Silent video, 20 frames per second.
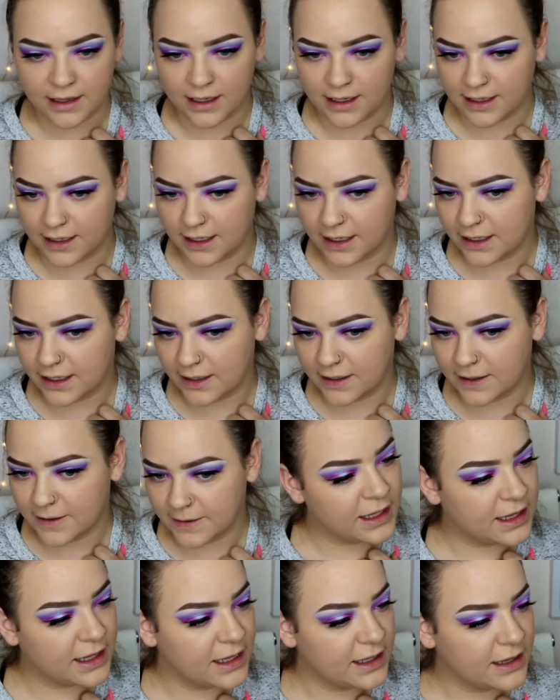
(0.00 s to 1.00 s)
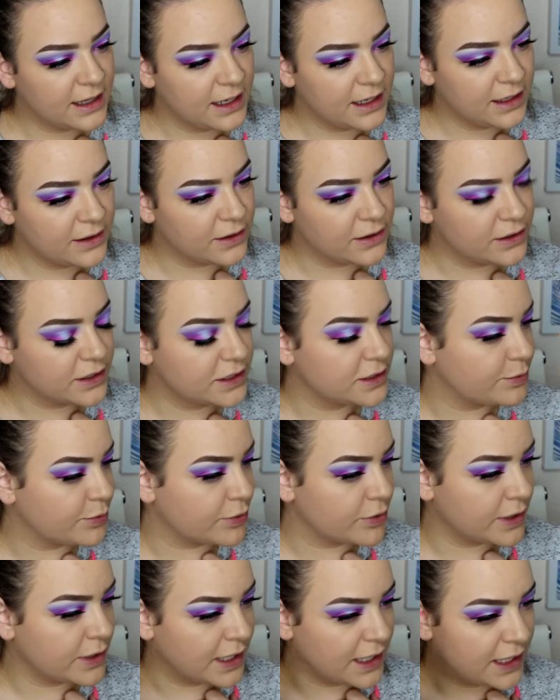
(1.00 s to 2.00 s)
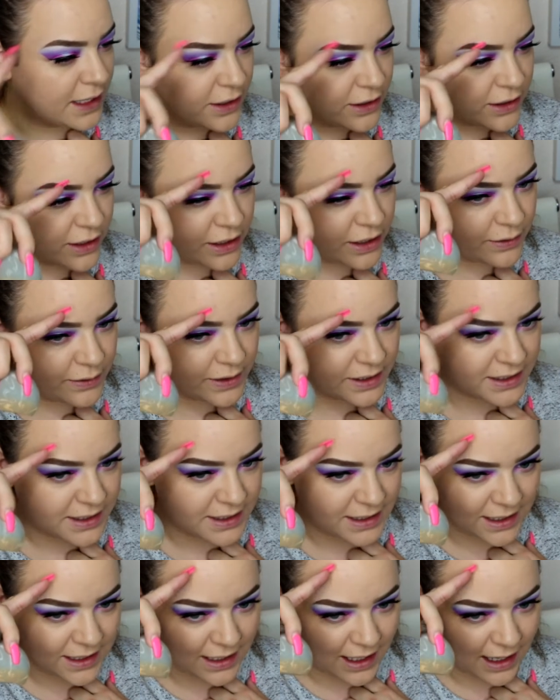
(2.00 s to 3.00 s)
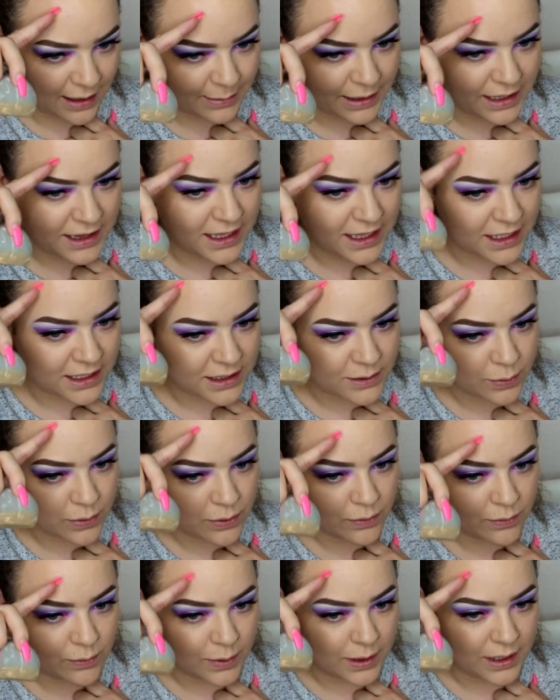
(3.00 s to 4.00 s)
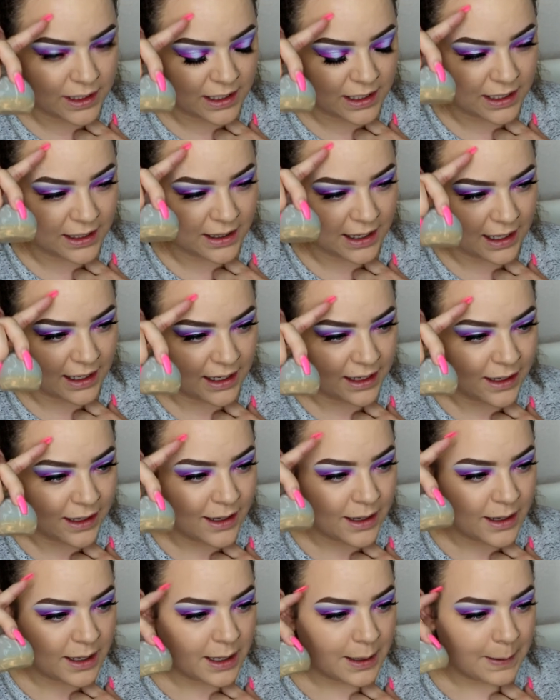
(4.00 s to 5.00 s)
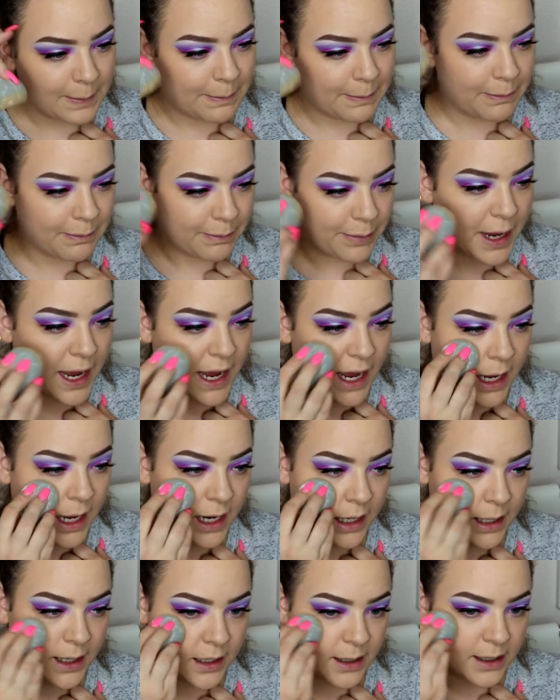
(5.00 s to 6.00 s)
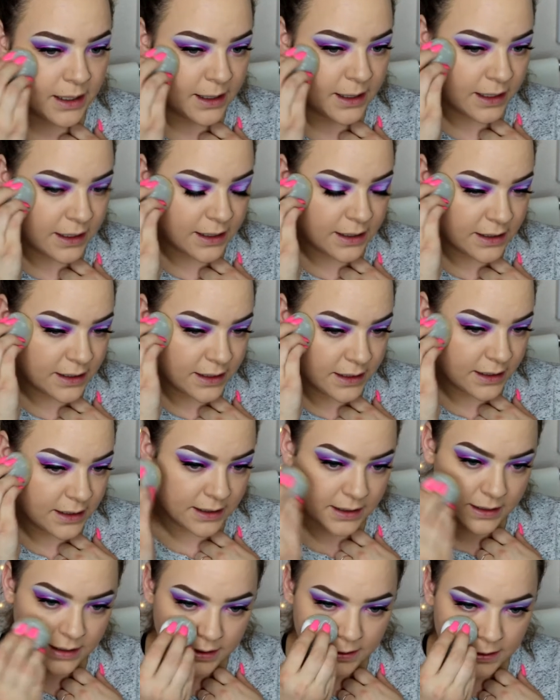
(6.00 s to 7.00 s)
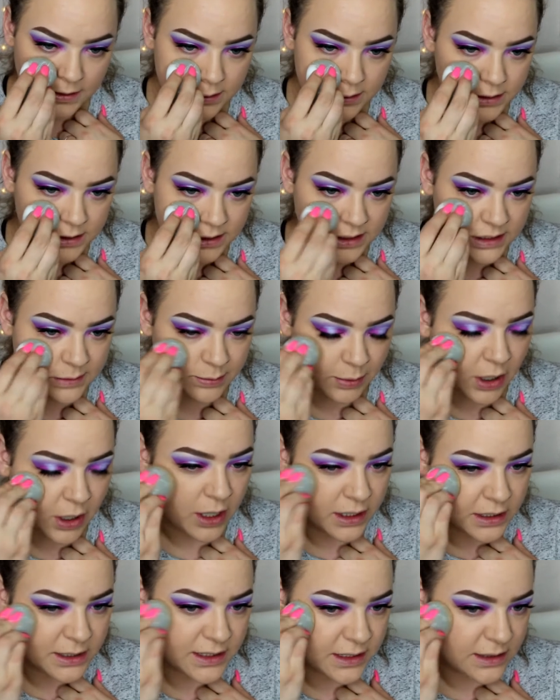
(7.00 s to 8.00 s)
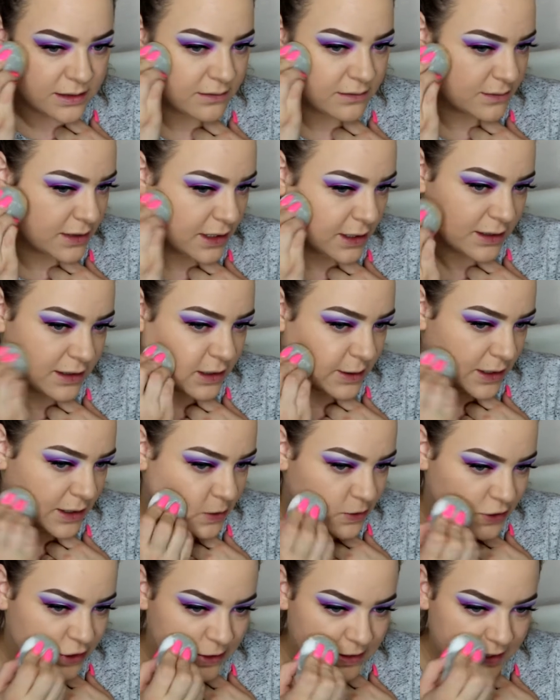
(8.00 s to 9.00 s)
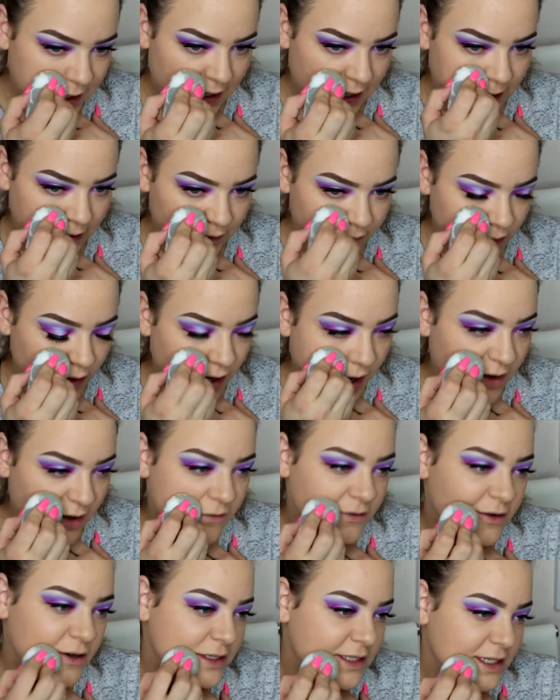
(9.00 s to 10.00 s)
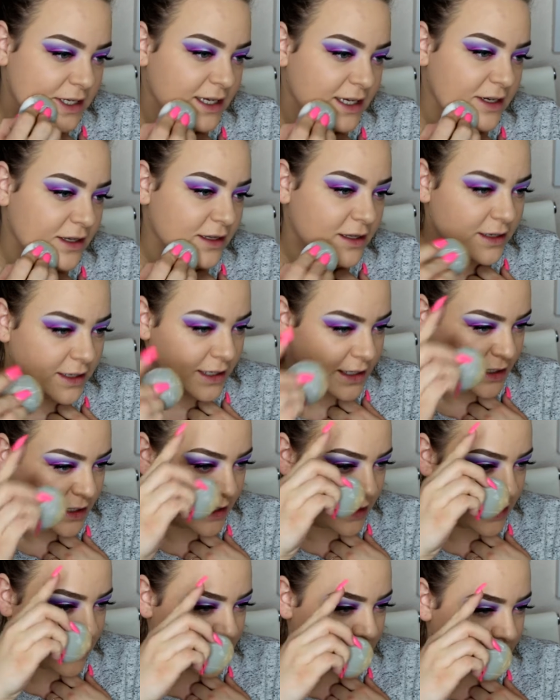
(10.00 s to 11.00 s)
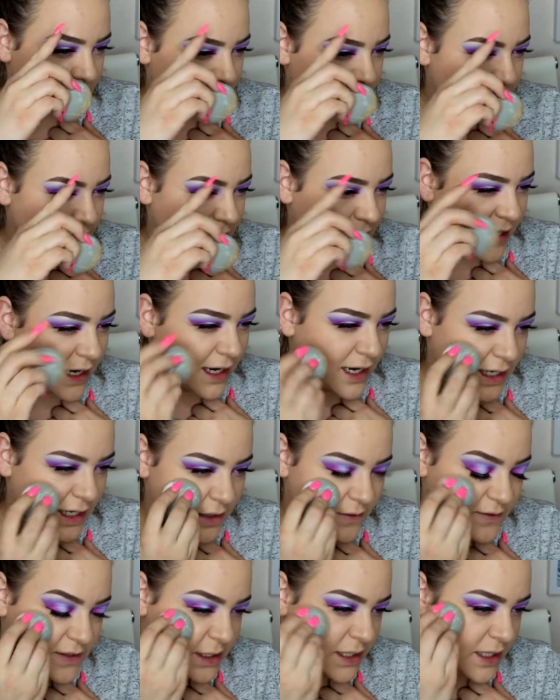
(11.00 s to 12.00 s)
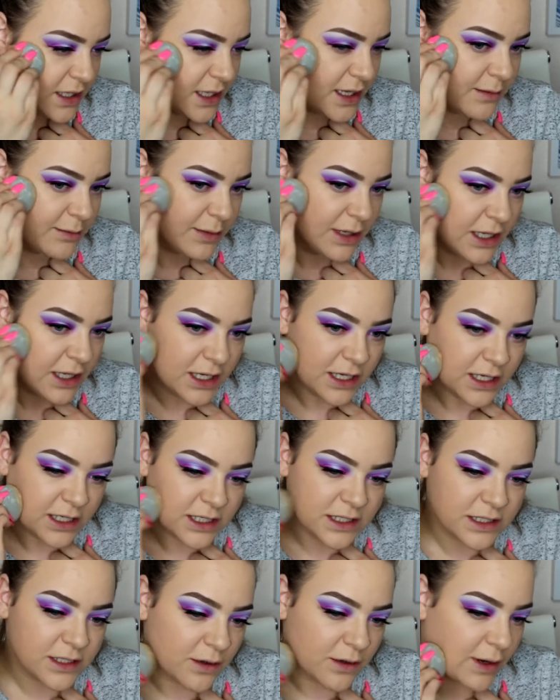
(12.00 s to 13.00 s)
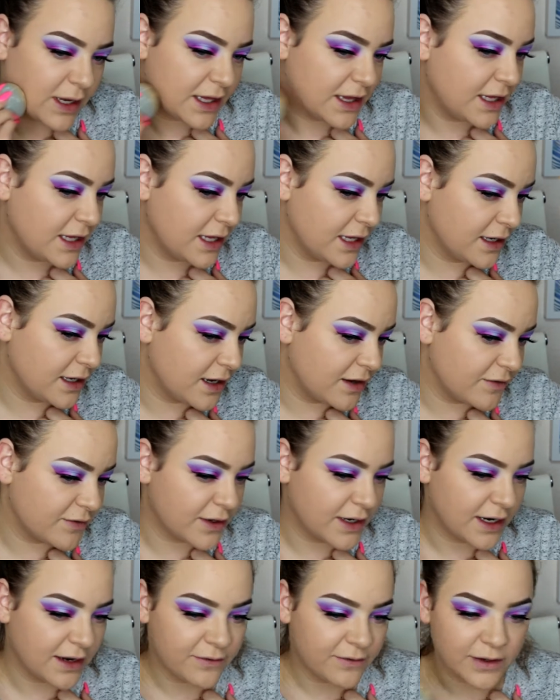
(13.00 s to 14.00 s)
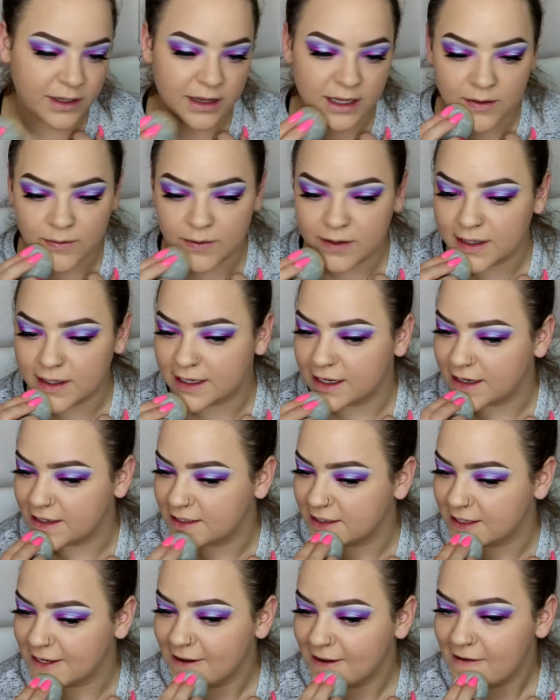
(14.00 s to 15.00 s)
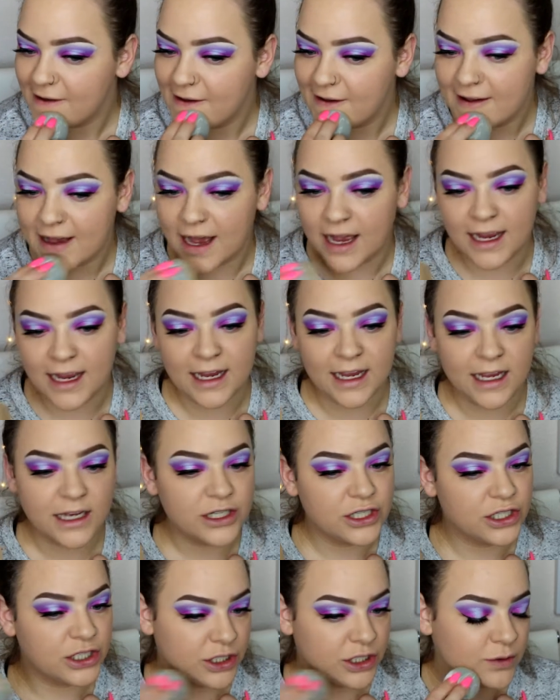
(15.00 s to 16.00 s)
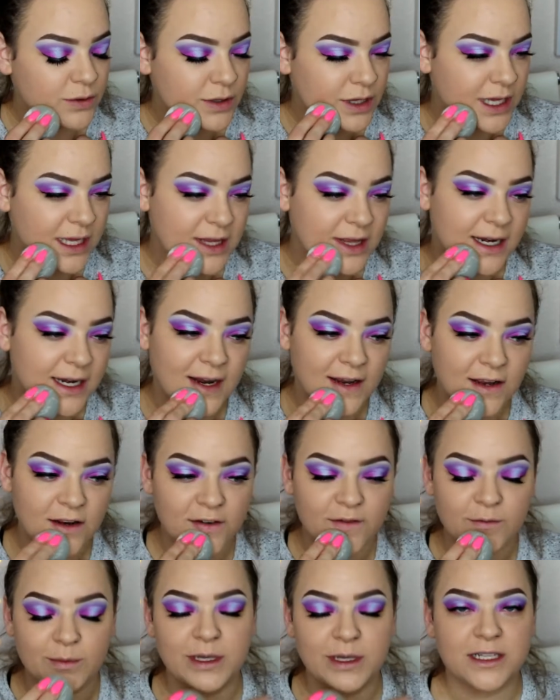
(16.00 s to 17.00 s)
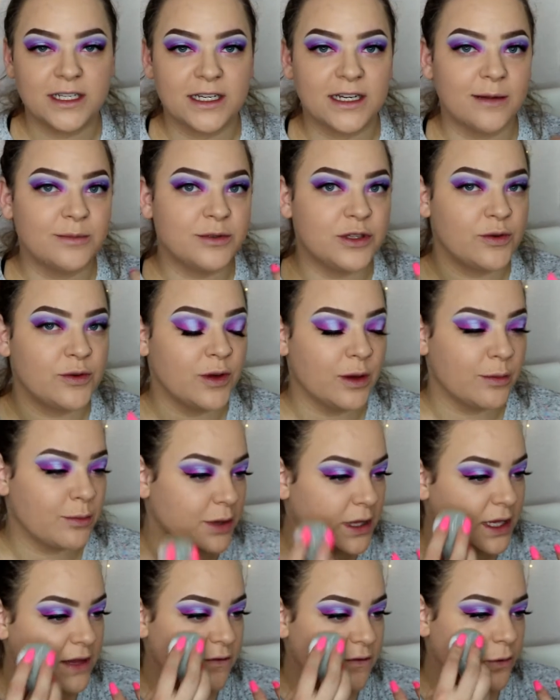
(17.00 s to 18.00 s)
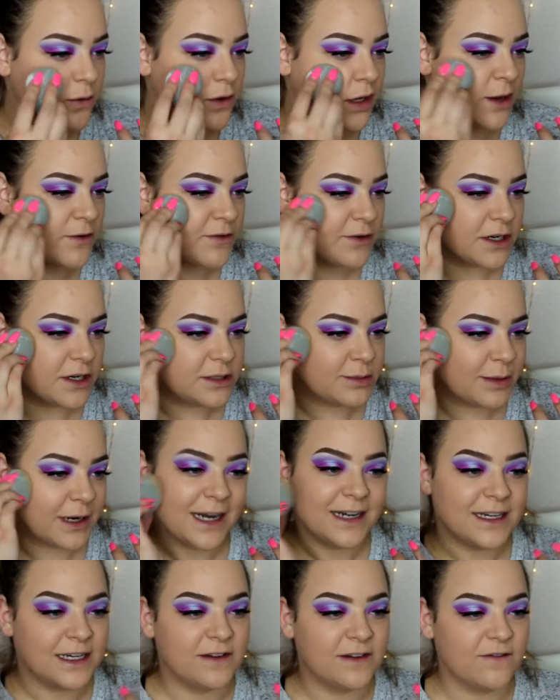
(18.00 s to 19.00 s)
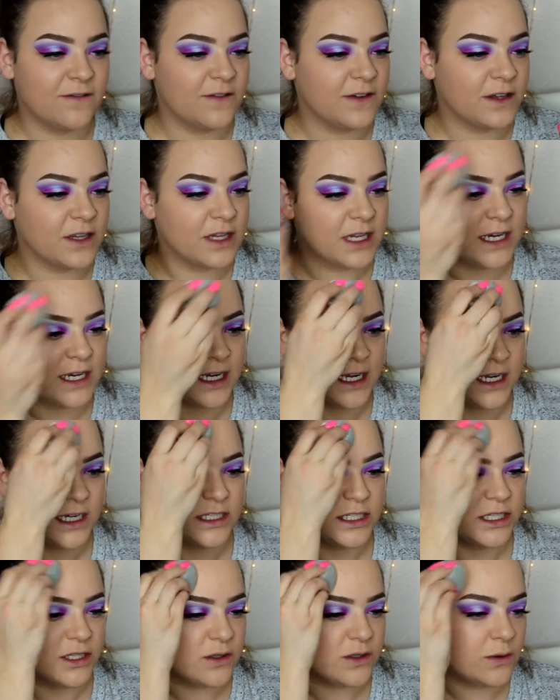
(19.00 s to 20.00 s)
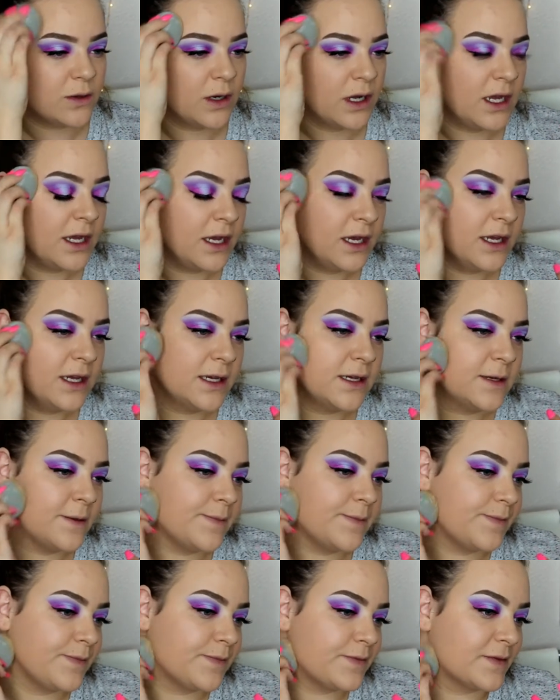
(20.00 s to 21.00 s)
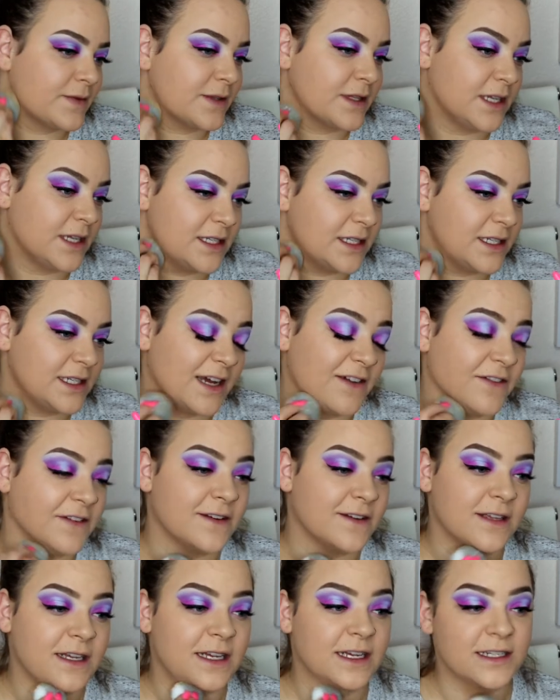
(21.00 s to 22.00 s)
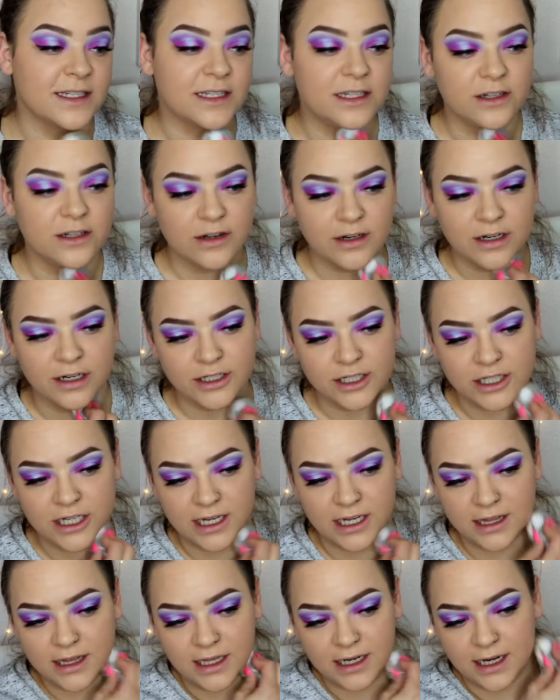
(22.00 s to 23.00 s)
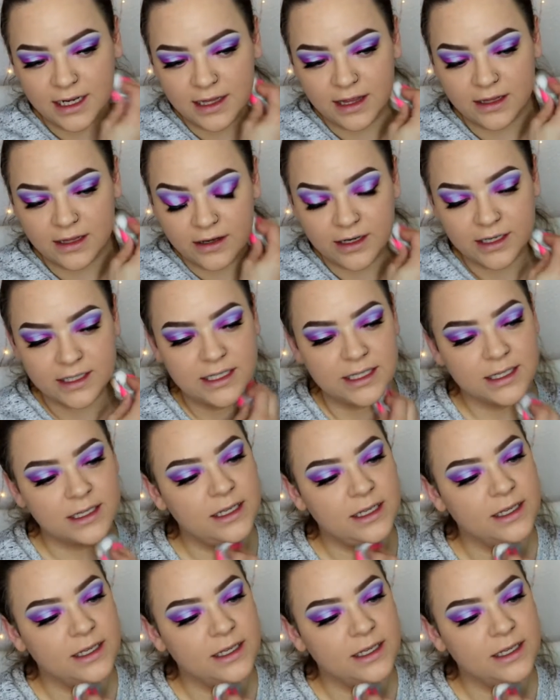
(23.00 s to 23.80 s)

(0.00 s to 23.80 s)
like. I think that it looks pretty good. You can see, I mean, these were really like bad spots and they're just taking forever to heal and you can only kind of see them. So I think it covered everything really nicely. I do think that I could have built it up to complete full coverage, but I didn't feel the need to. This definitely is a darker shade than I thought.